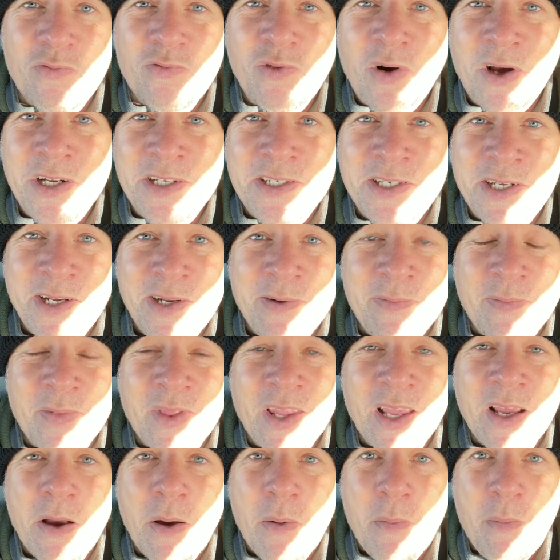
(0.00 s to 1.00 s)
writing
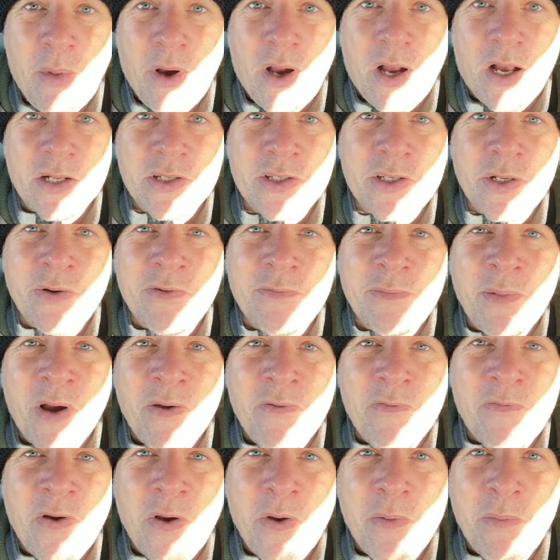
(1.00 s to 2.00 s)
part two of my
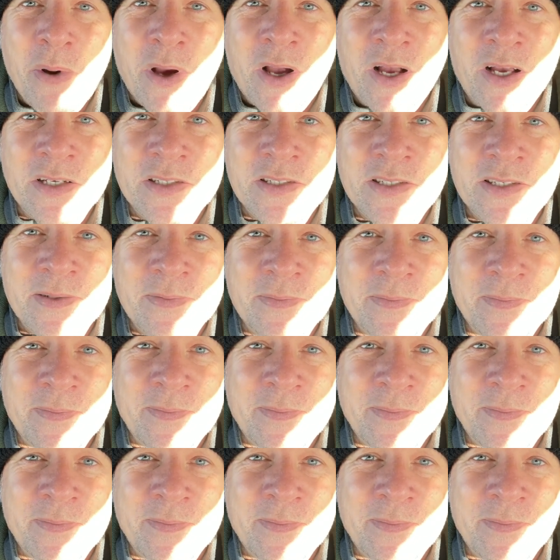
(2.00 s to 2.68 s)
faux pas.